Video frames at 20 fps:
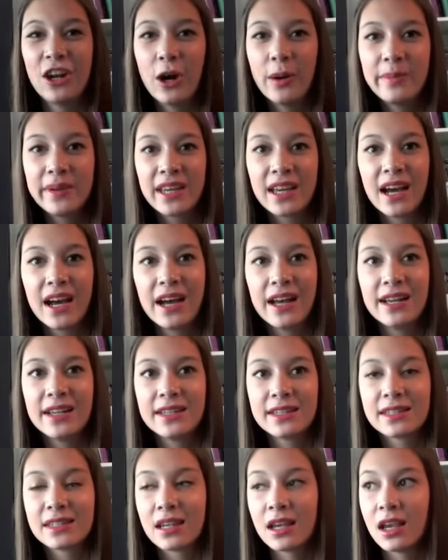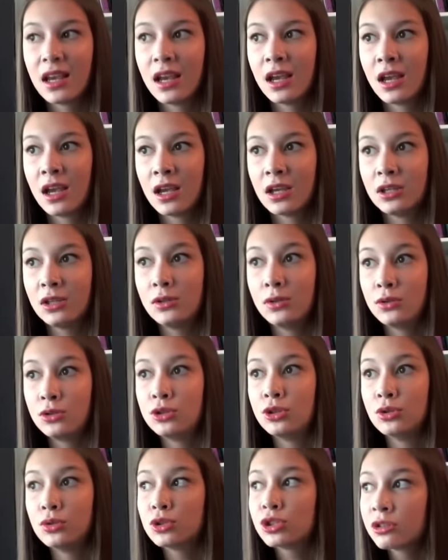you know, because you
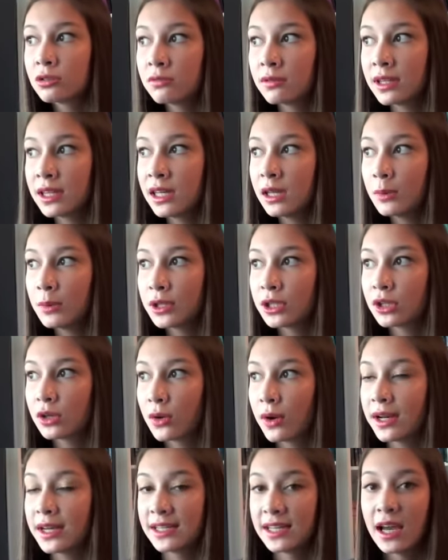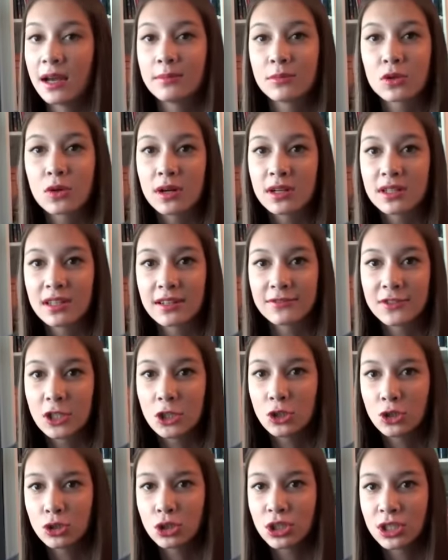usually, when you're going to Times Square and stuff, you
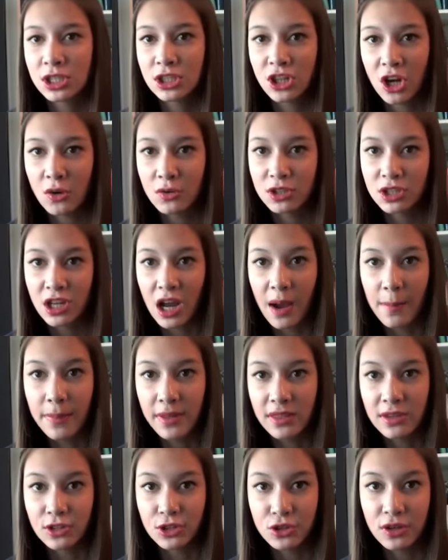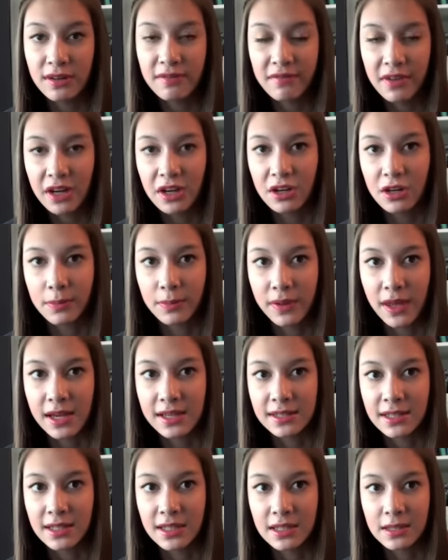usually don't stop at the street vendor
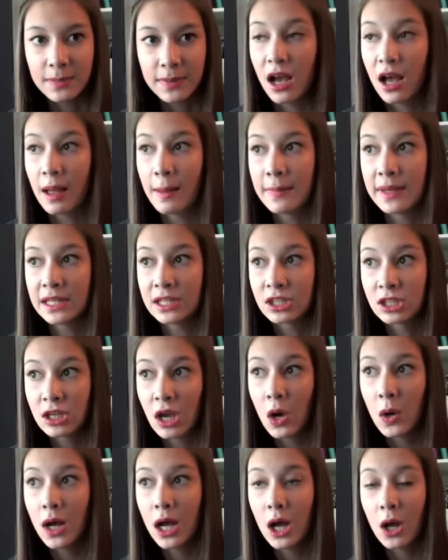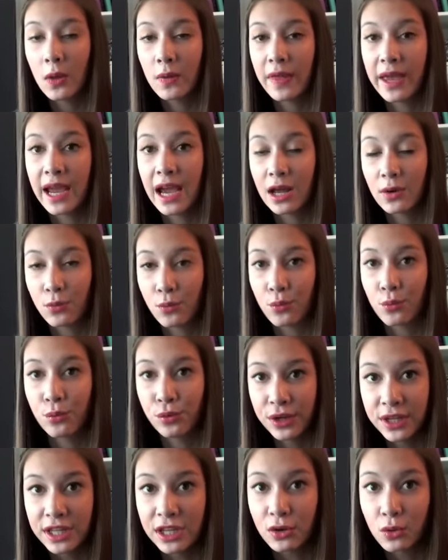places. Um, in Soho, they had
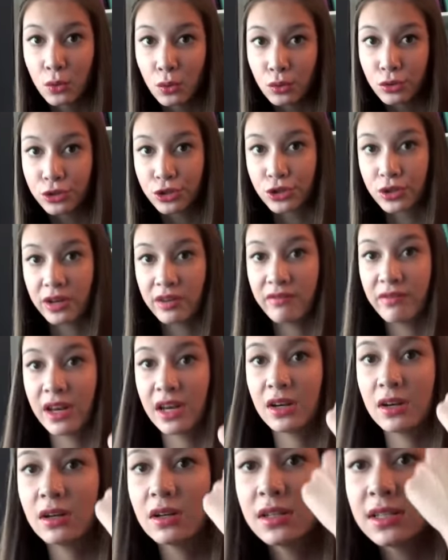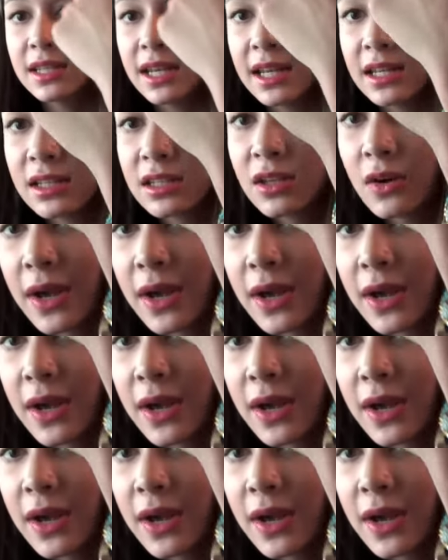really cool street vendors, and